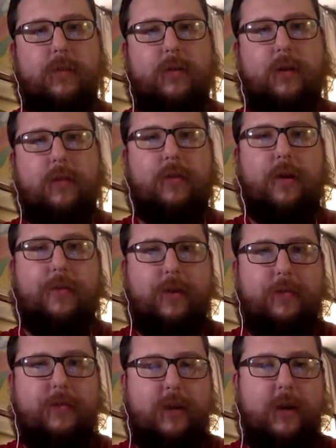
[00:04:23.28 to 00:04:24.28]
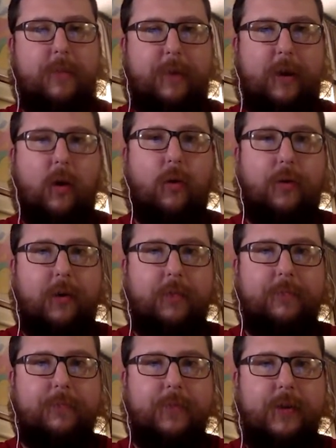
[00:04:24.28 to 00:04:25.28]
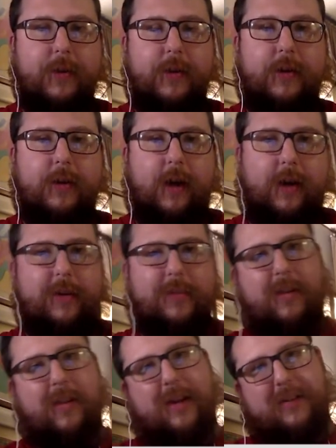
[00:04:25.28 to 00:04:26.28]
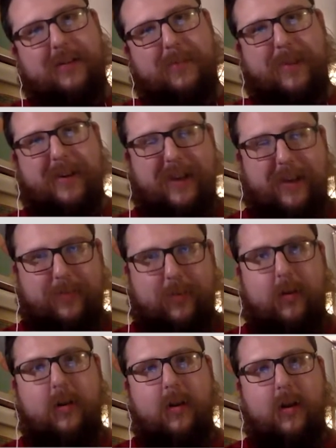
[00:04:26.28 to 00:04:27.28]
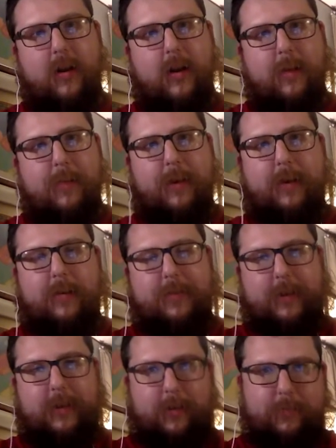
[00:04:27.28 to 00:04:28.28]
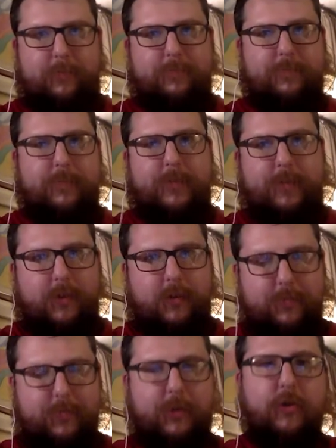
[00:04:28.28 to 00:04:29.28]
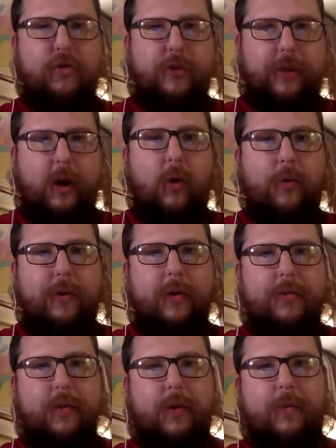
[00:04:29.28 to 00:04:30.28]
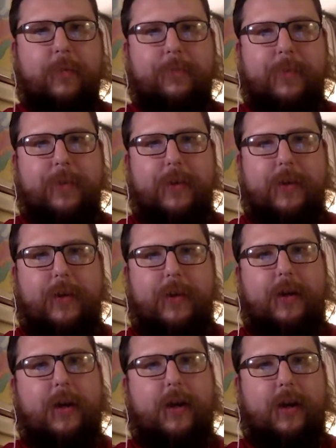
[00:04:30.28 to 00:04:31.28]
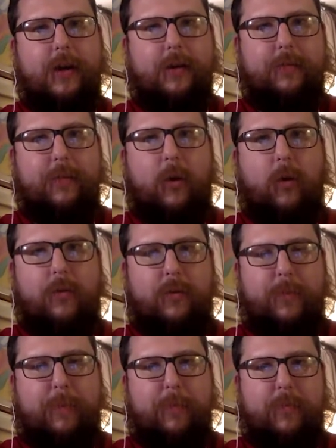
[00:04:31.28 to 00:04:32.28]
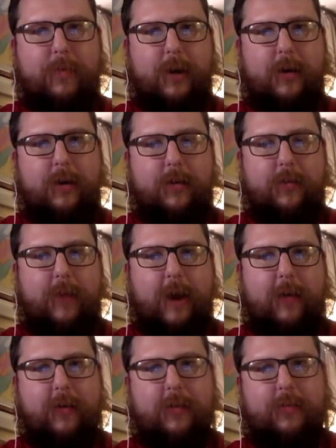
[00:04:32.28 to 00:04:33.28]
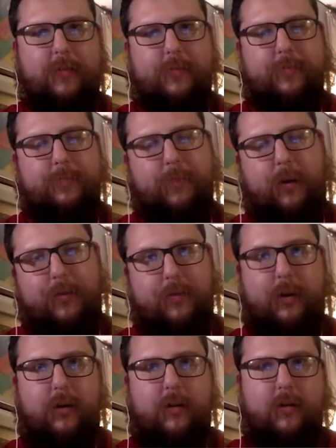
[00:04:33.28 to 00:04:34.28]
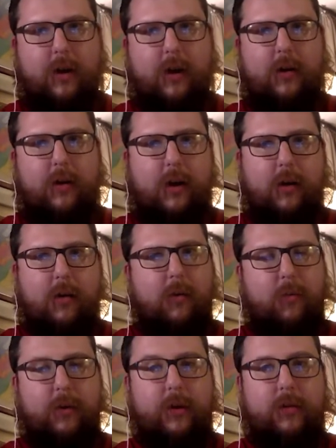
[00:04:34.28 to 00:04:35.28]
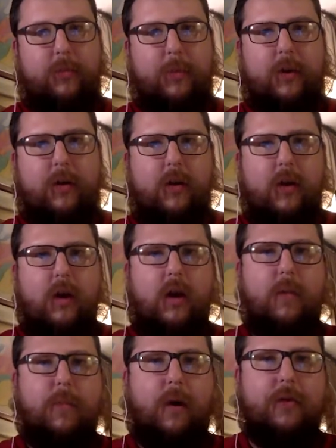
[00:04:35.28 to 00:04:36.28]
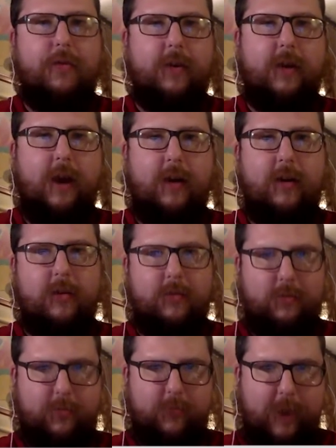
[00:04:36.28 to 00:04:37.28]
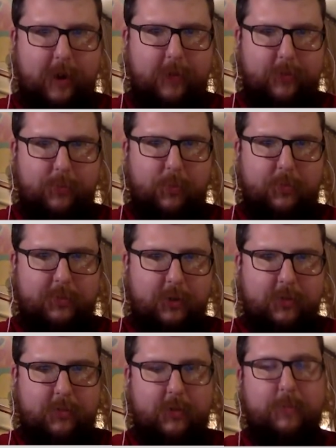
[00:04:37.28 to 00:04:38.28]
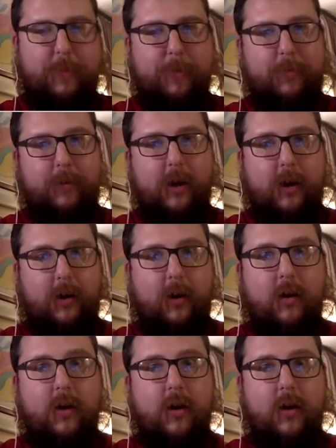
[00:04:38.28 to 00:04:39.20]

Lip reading: conservatives tend to be older. Now, this election's a bit different, but they're still usually older. So, and older people take this virus, mostly, not always, but mostly take this virus more seriously than people younger,